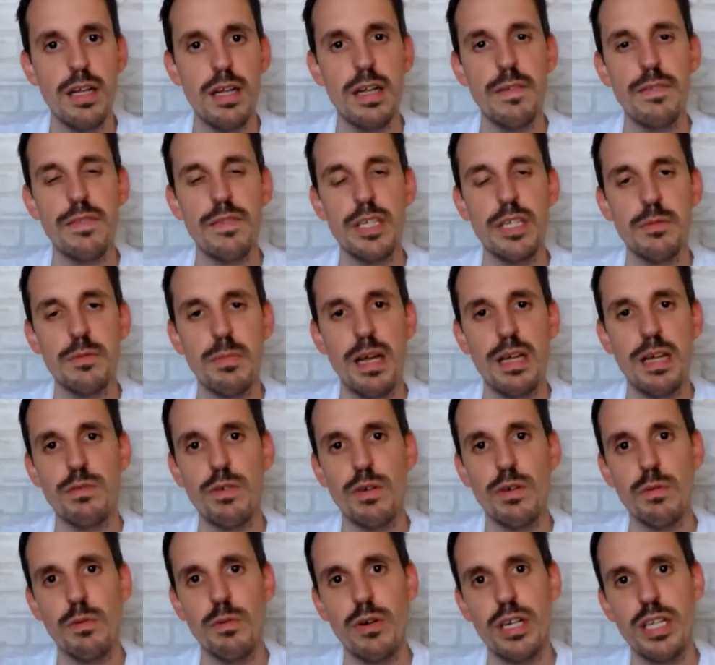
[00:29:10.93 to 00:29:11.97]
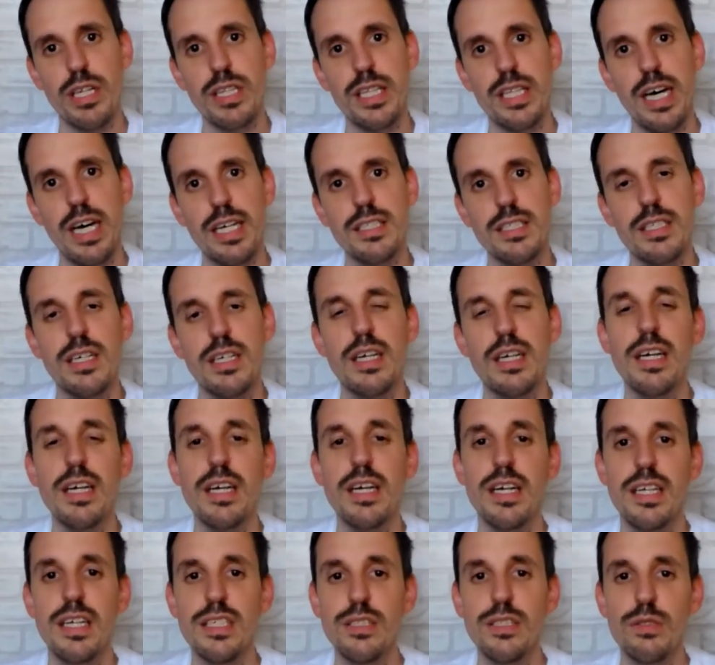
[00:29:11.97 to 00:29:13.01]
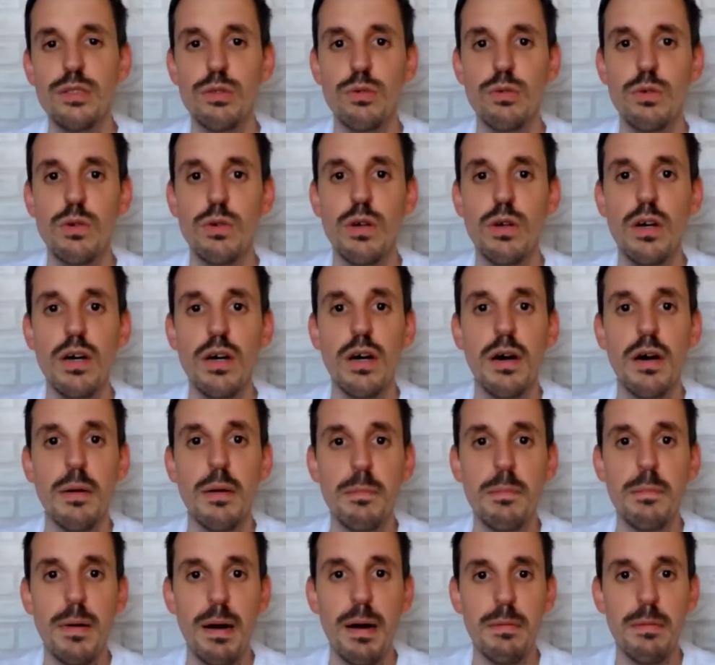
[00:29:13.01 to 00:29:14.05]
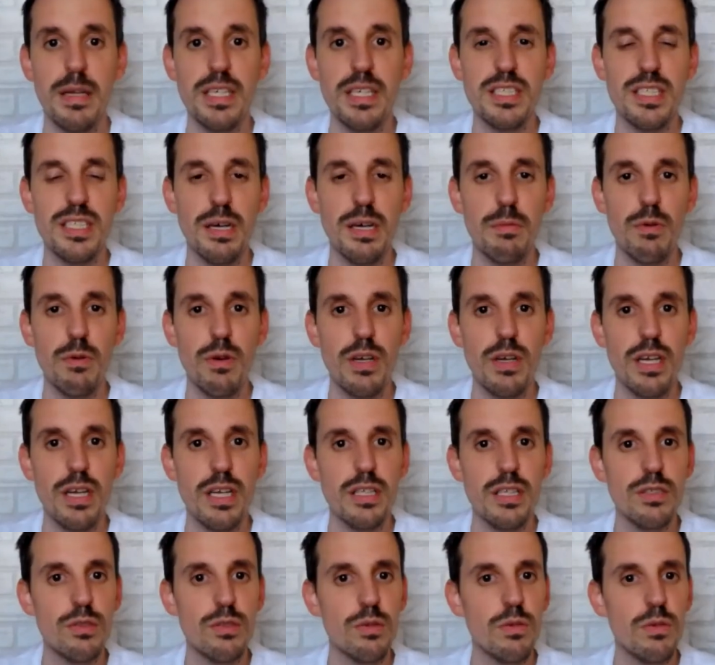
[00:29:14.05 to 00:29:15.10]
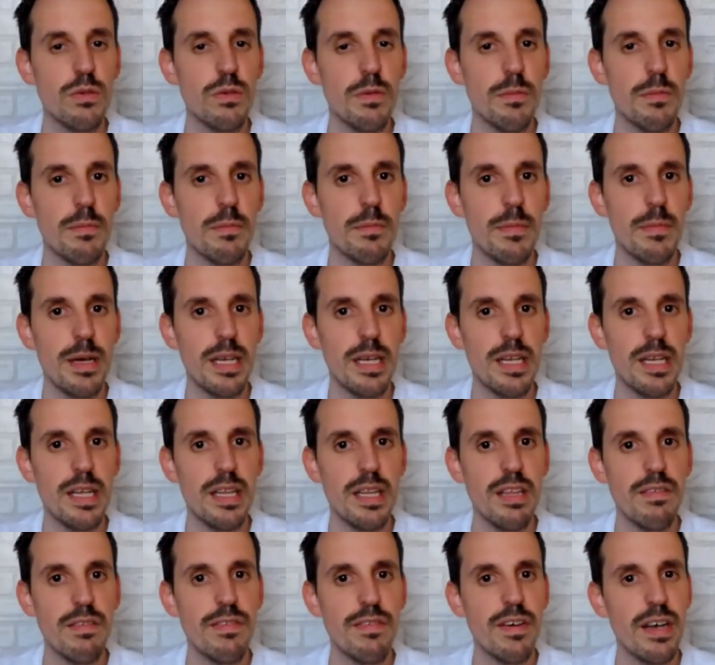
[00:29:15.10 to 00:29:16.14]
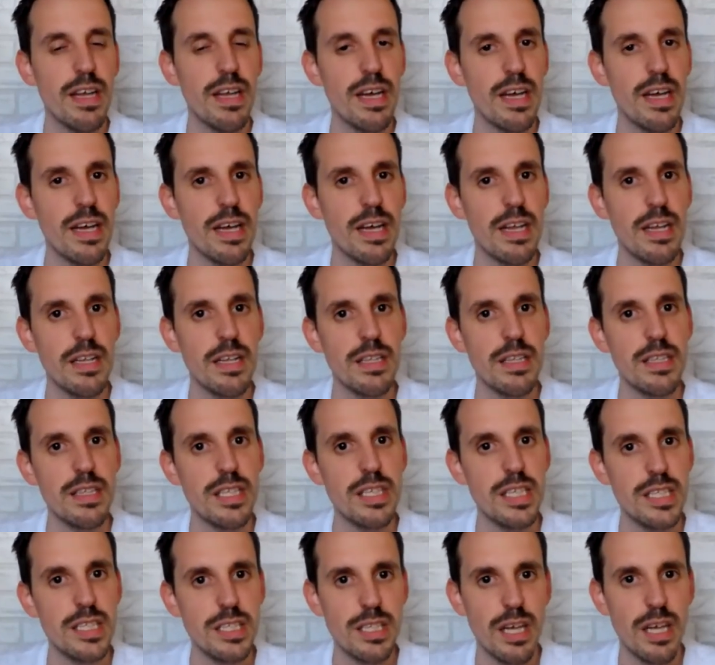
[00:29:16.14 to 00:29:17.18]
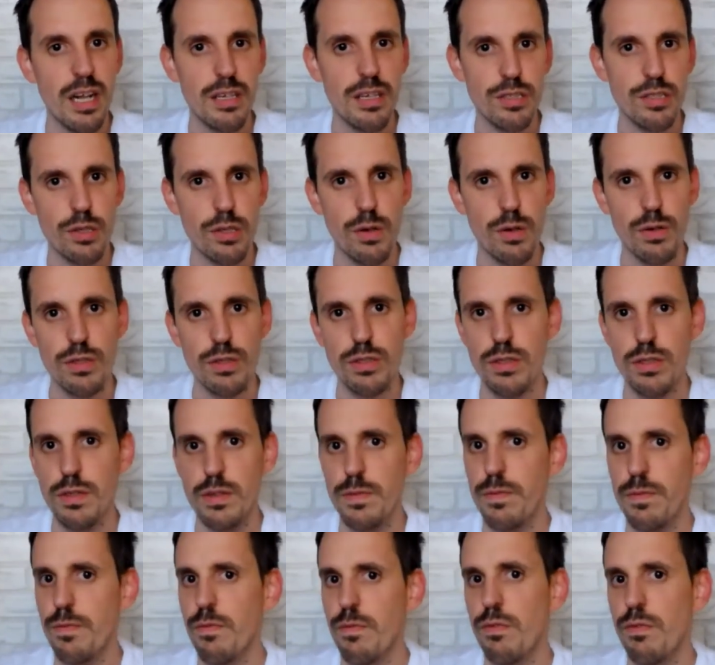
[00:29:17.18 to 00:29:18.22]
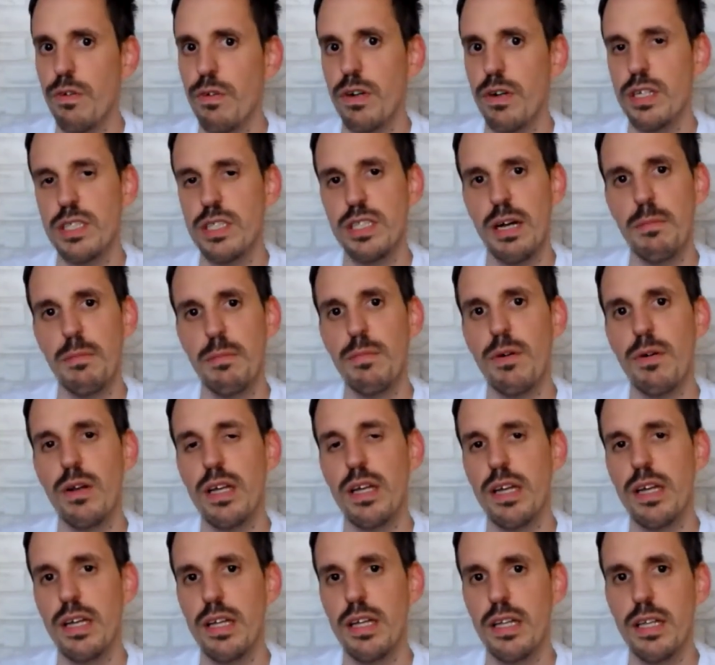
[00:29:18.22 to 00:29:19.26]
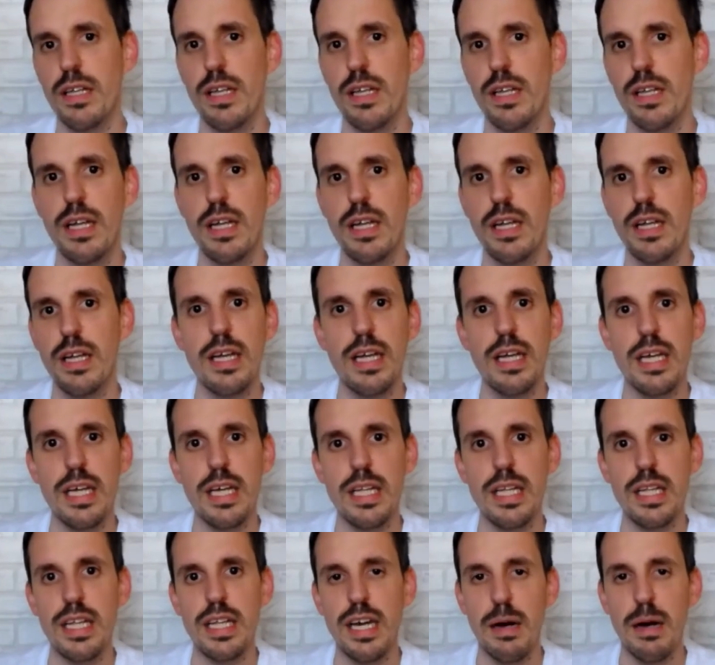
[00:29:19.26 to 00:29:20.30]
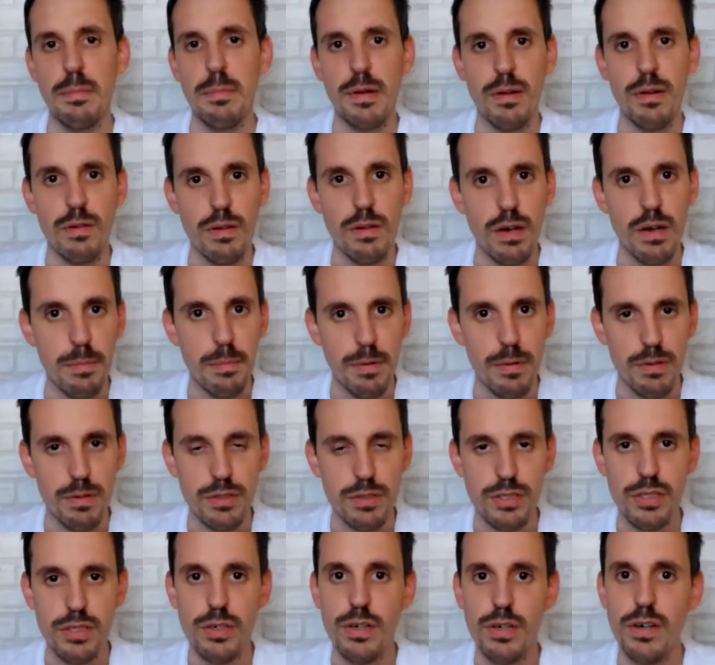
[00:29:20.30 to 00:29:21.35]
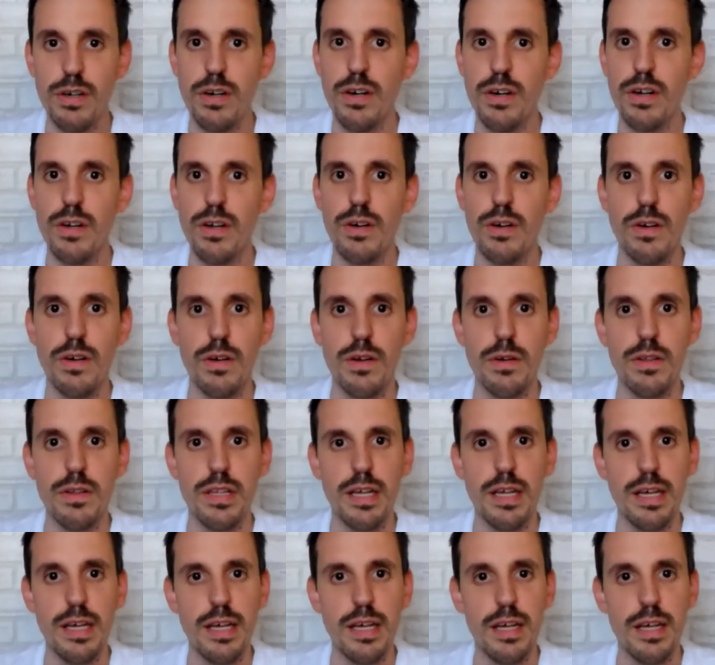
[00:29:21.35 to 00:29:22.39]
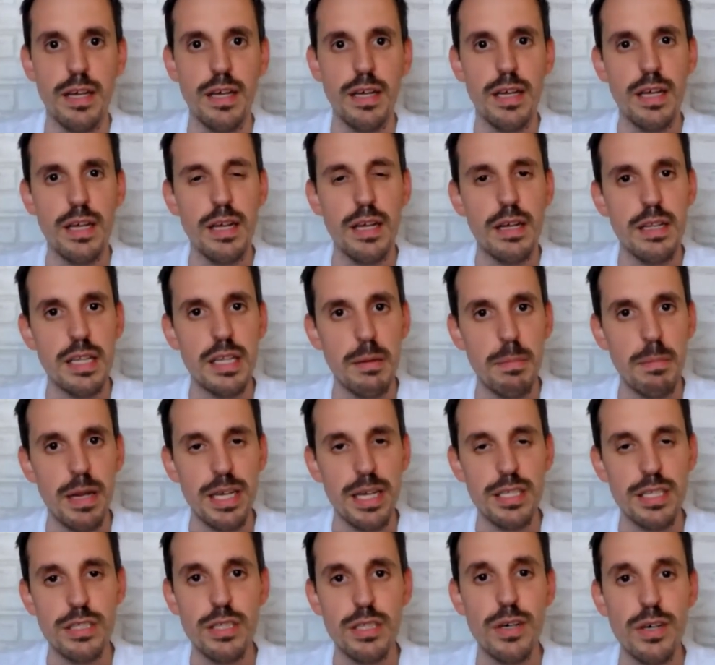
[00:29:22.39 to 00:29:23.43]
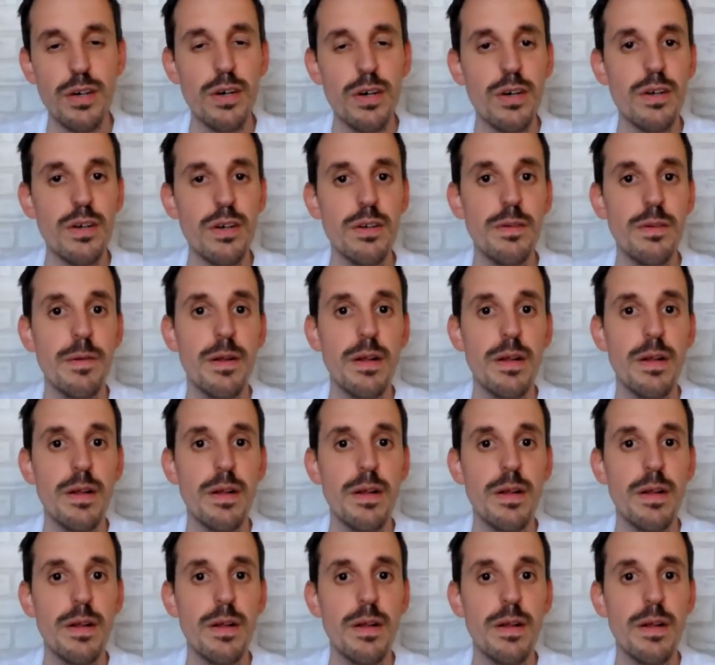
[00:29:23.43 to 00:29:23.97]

This platform, what it does is to publish the book into many different digital stores. For example, in the Apple Store or the Play Store.